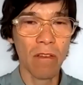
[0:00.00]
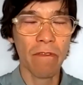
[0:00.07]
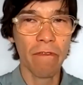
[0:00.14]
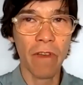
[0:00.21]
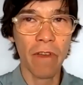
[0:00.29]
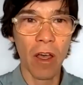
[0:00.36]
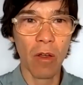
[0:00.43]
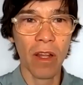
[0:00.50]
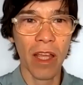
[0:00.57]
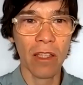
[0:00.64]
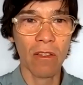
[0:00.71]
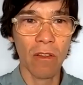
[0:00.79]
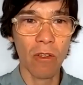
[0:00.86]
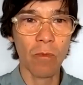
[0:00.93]
have felt
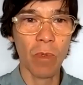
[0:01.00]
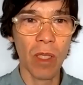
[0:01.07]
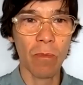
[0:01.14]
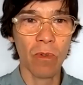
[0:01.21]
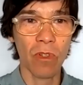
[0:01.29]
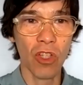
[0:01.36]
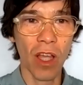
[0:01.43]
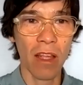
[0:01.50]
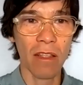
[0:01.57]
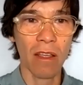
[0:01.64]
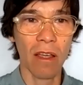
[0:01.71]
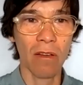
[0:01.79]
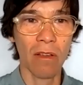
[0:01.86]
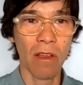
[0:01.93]
like to those people in
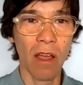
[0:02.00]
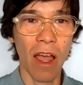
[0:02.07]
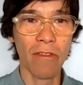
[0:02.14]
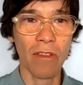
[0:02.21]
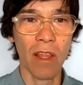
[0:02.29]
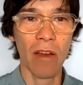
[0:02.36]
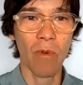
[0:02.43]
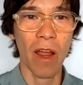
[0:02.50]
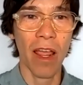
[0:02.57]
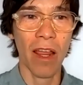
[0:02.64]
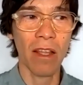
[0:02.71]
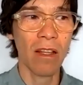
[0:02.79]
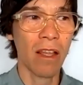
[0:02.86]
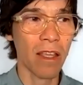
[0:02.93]
Chinatown after that riot.